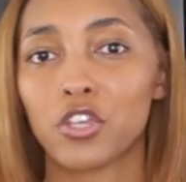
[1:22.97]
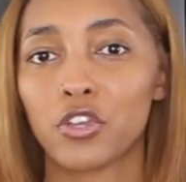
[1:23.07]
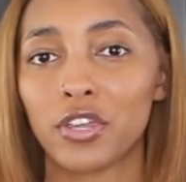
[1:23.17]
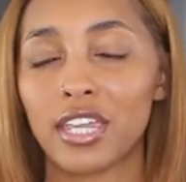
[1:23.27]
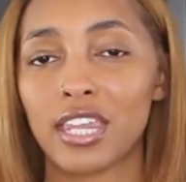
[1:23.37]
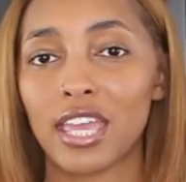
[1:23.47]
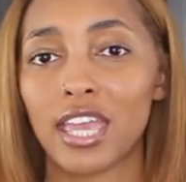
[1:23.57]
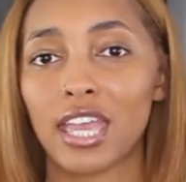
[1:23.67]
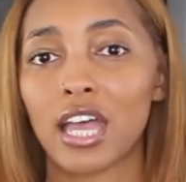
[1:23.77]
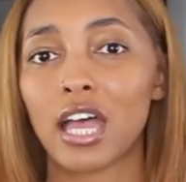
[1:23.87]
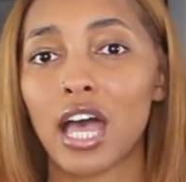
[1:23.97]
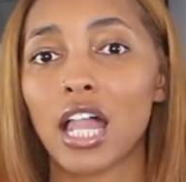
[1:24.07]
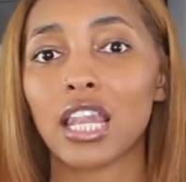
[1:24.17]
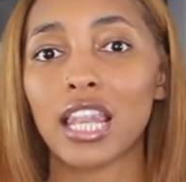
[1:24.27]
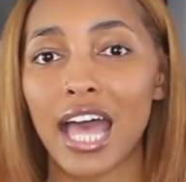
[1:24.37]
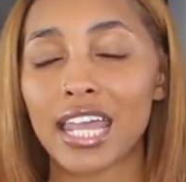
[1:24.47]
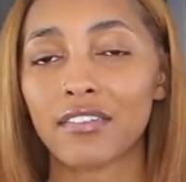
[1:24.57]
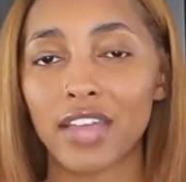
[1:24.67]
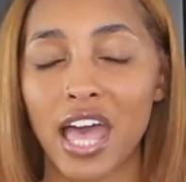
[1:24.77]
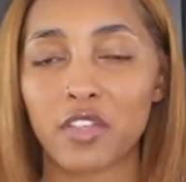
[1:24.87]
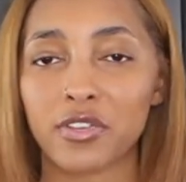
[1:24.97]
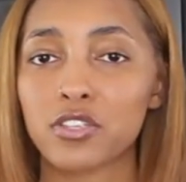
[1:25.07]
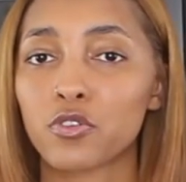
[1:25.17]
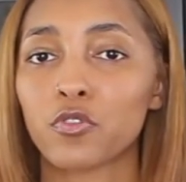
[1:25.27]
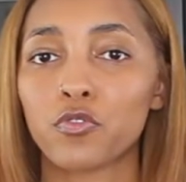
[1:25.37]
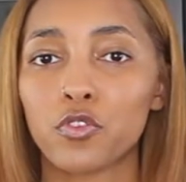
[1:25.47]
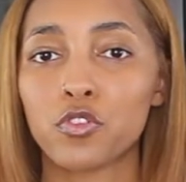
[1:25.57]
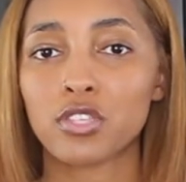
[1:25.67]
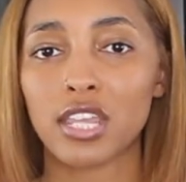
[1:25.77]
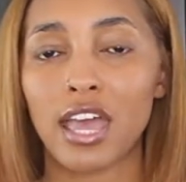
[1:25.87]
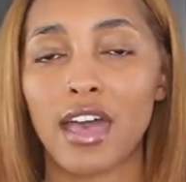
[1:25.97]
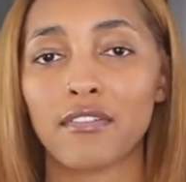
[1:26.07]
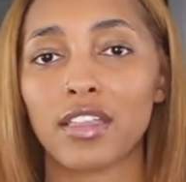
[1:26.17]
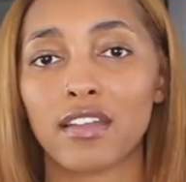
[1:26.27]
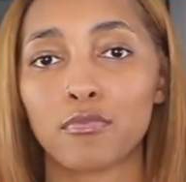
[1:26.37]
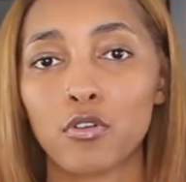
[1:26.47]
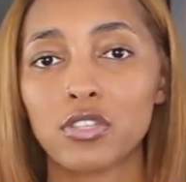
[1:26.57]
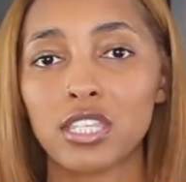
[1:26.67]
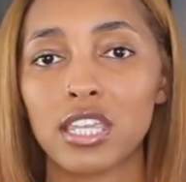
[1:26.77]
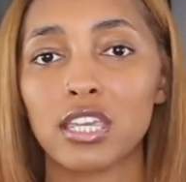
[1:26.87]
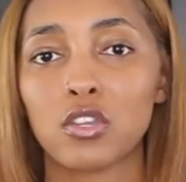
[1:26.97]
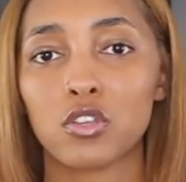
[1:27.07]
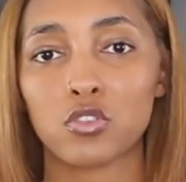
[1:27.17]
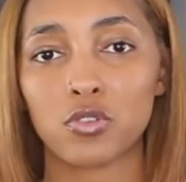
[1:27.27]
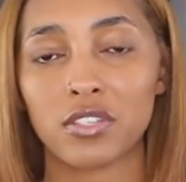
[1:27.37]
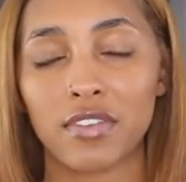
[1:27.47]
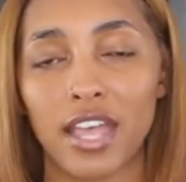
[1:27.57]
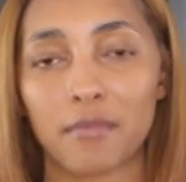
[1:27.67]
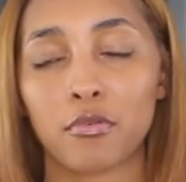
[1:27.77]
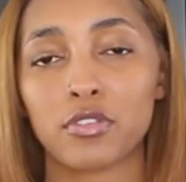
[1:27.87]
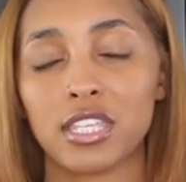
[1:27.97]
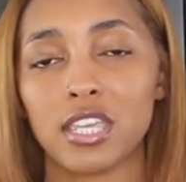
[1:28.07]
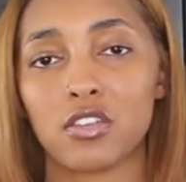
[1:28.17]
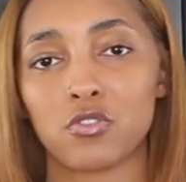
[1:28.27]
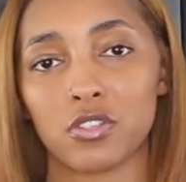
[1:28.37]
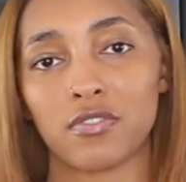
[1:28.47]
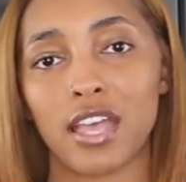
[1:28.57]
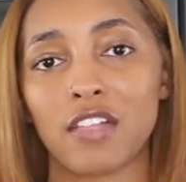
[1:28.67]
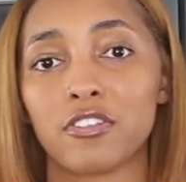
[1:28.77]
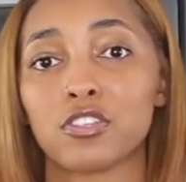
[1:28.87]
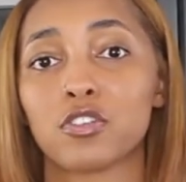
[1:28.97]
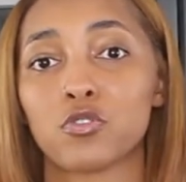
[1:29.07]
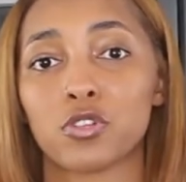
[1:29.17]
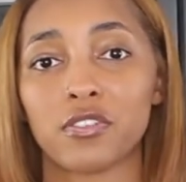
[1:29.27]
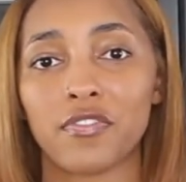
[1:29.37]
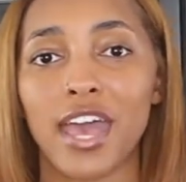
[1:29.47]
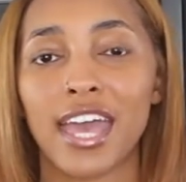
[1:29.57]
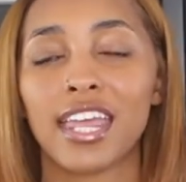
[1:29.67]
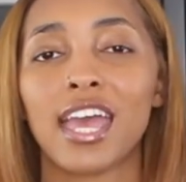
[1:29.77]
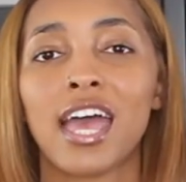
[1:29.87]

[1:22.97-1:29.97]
you're eating a lot of calories for foods that have a lot of protein, good source of protein, good source of calories, good source of fat,